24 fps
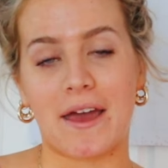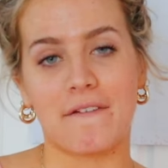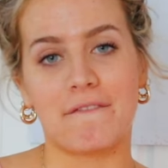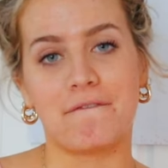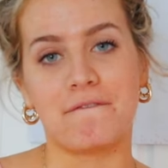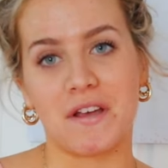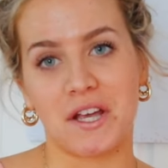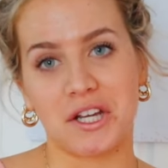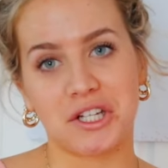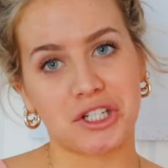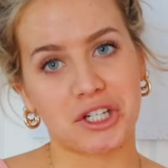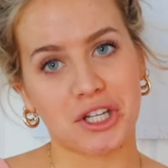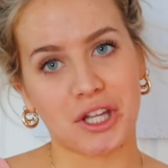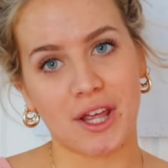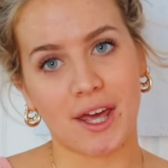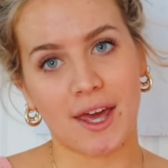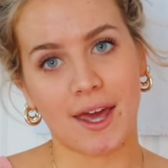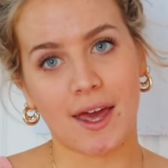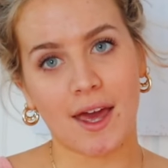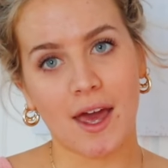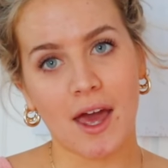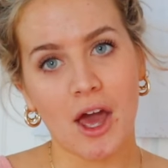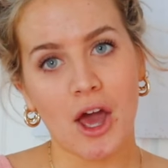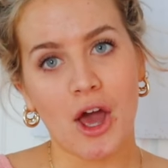
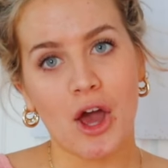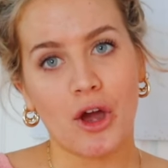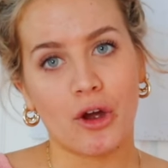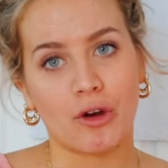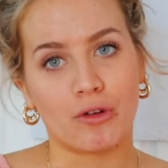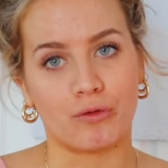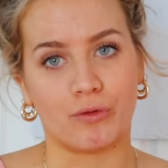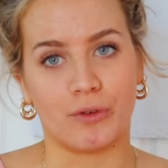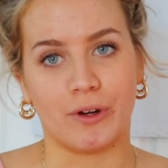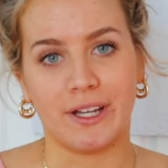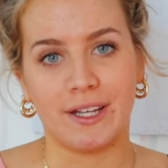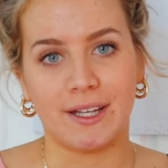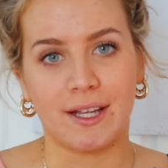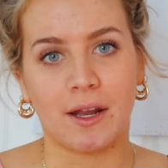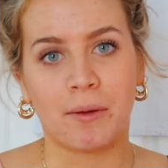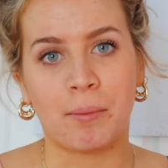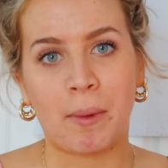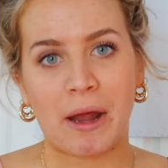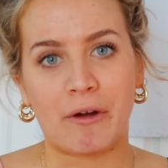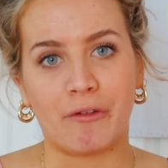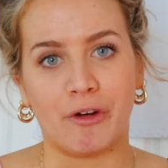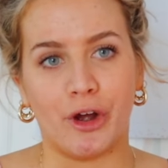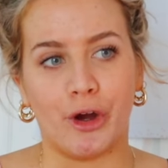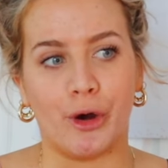officially redid
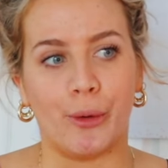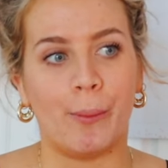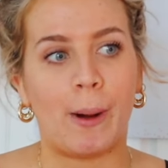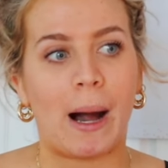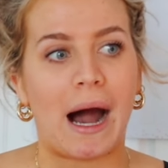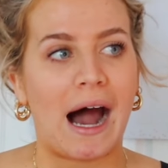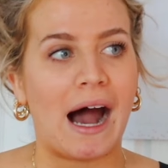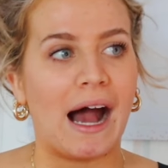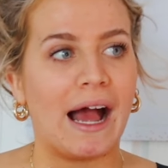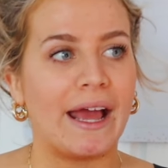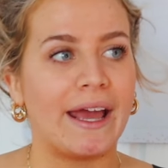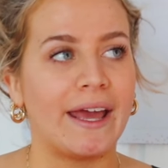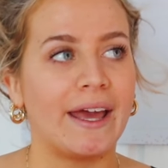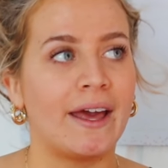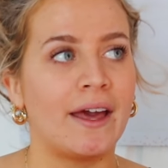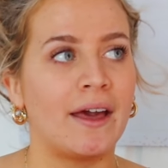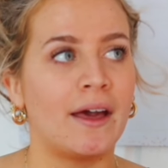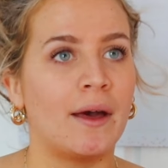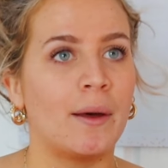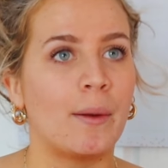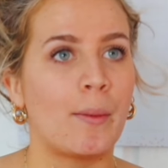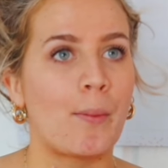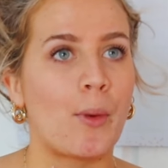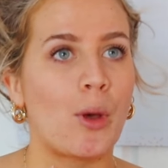my room. I
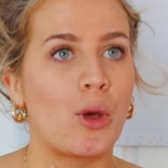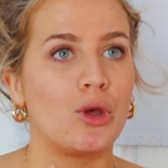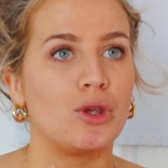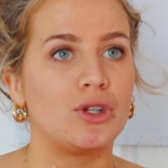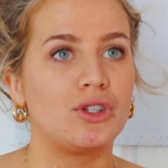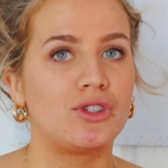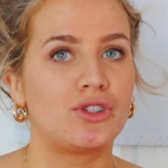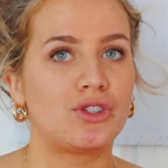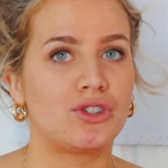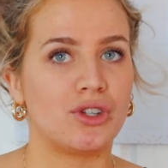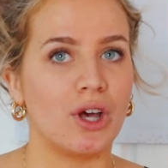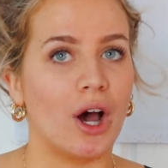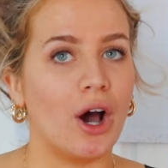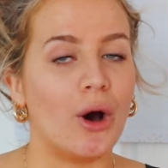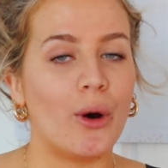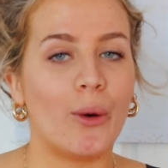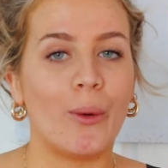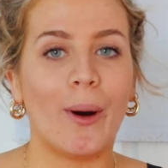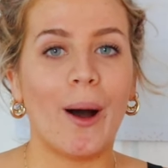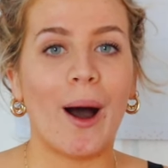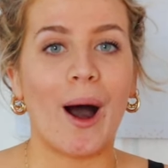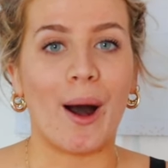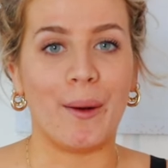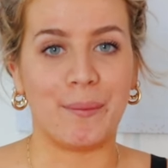am
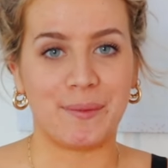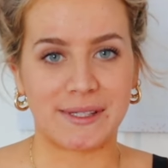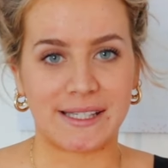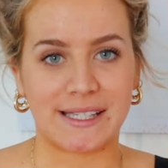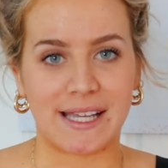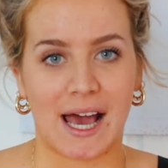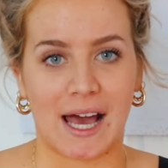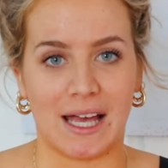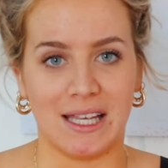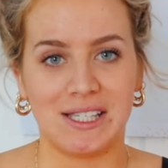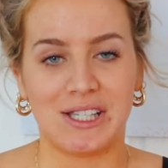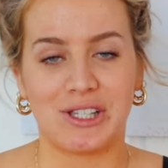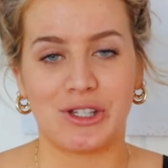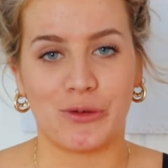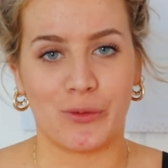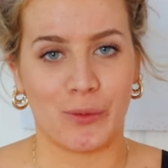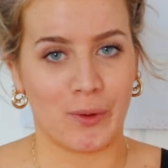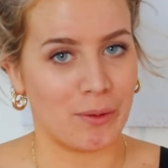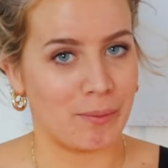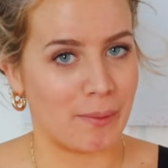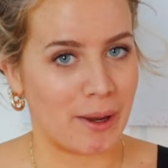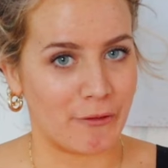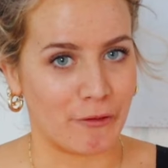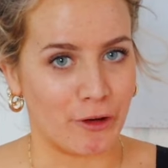so obsessed
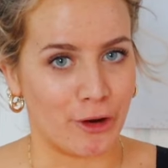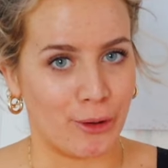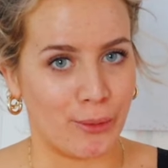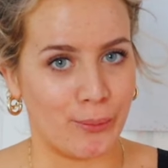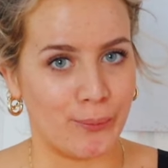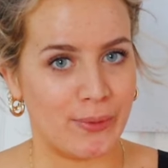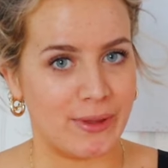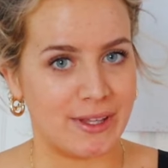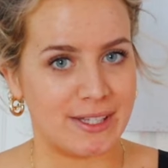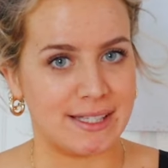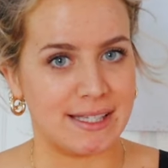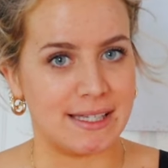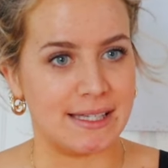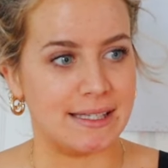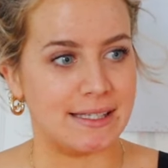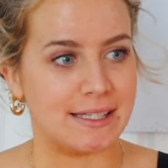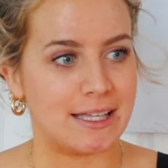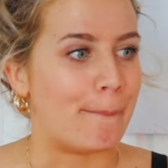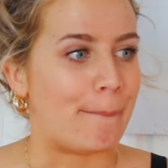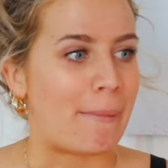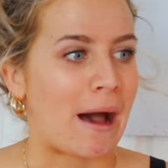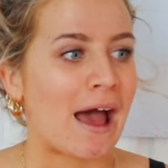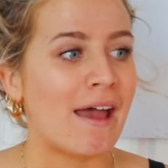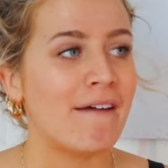with my room. This
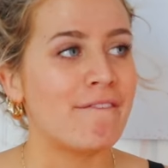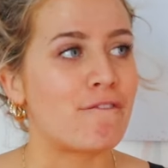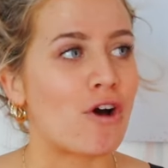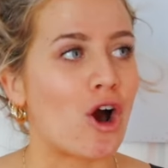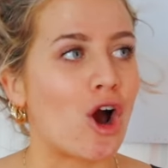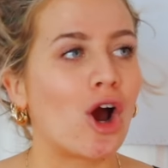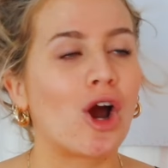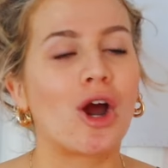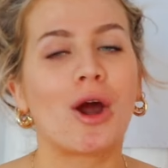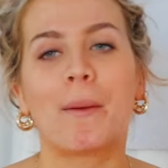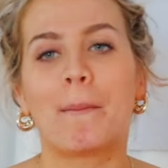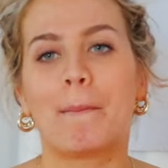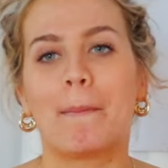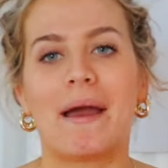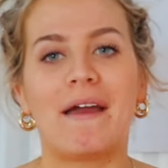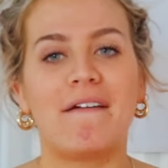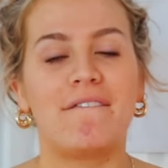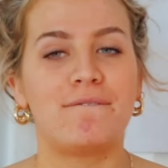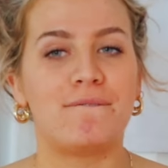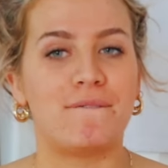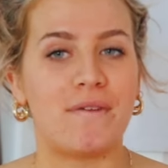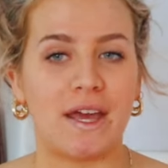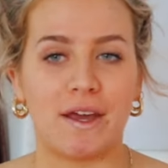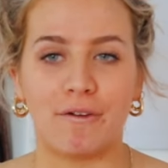is by far my
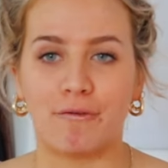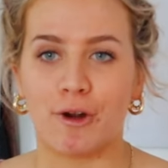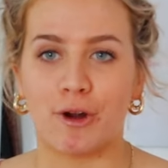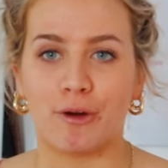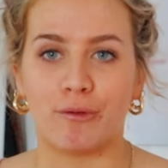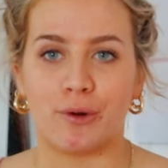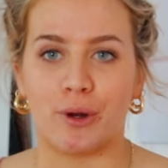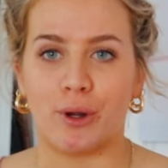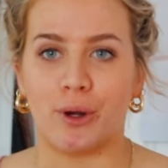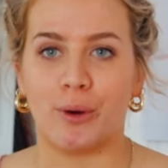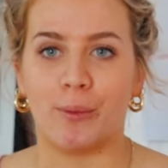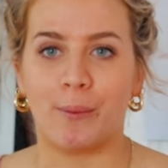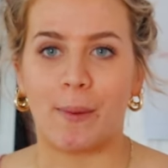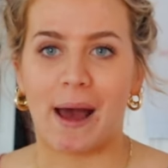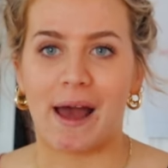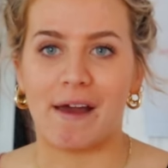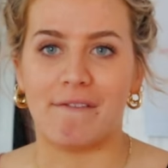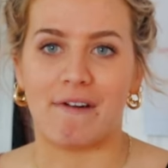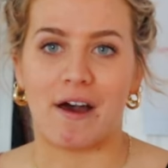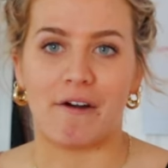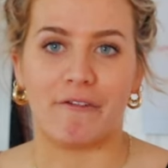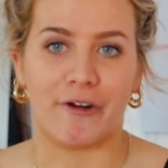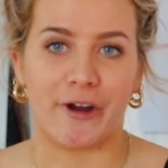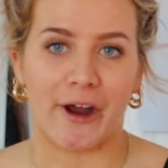favorite room
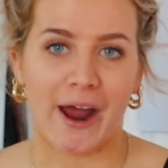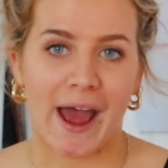I've ever